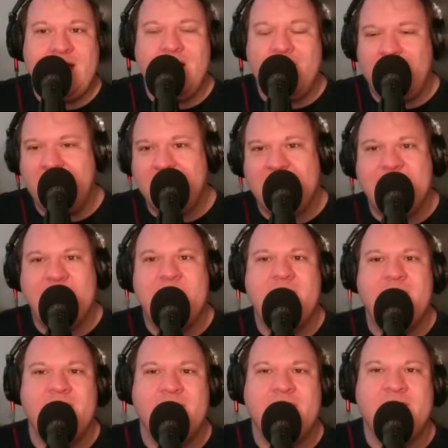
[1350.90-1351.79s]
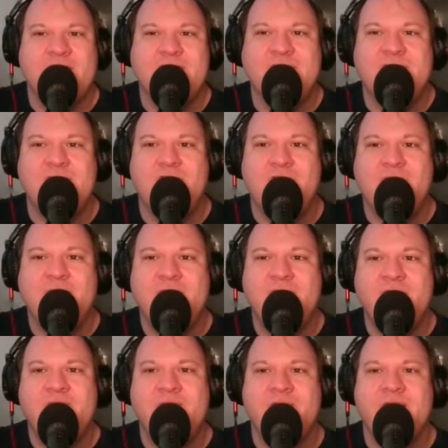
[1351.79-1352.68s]
Xavier extends the
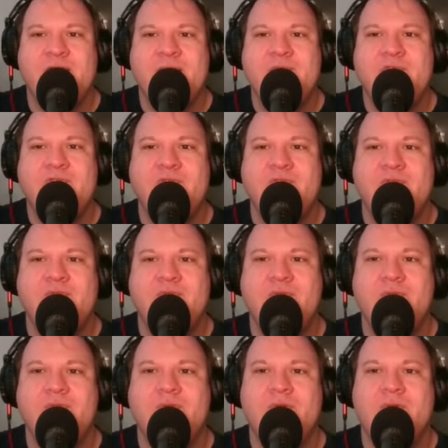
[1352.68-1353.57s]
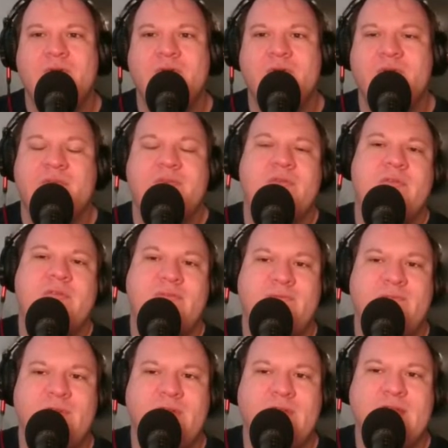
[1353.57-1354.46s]
offer for him
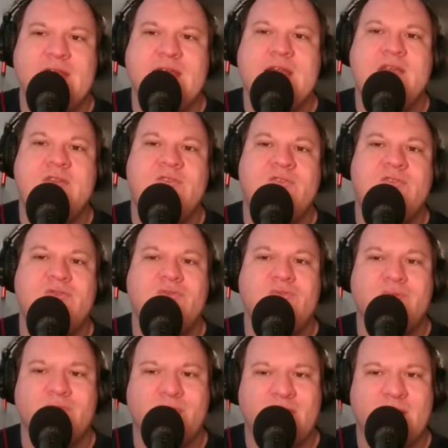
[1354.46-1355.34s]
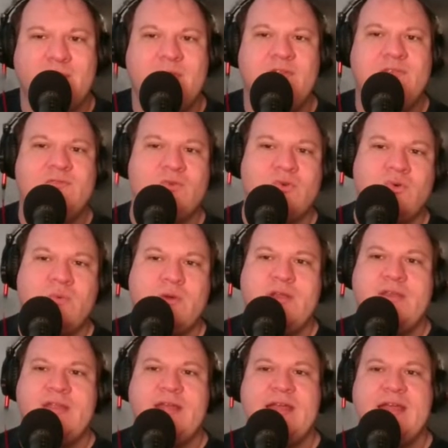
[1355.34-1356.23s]
for the dean to come to the
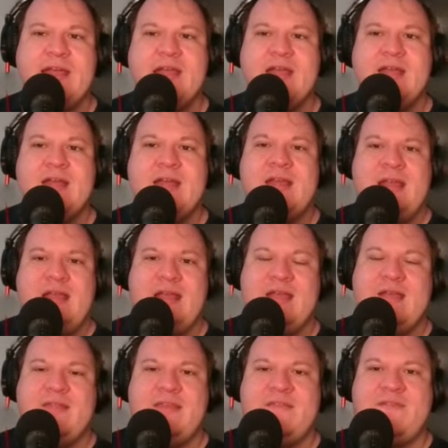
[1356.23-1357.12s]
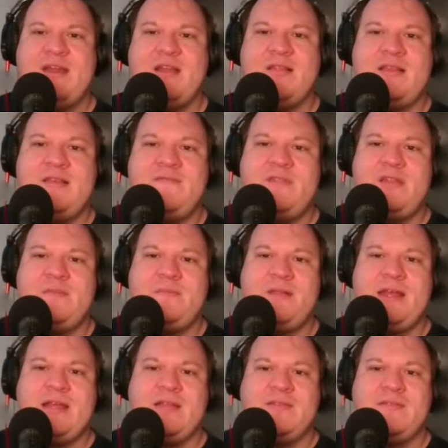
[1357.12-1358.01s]
school one day, and they've got to leave for
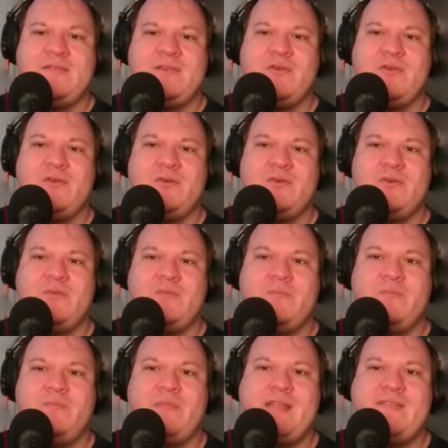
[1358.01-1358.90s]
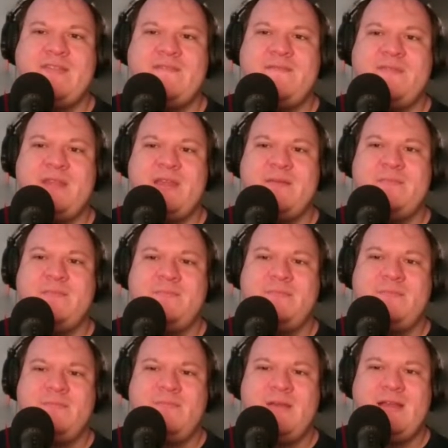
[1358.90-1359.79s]
their plane. So that's it for
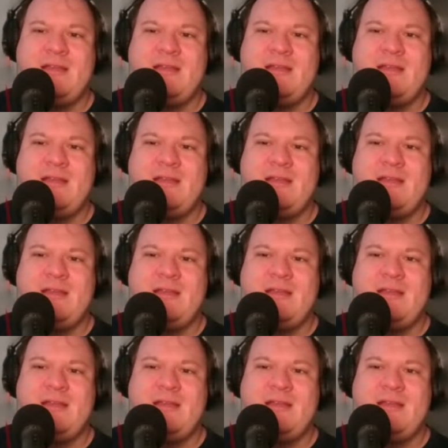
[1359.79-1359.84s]
them.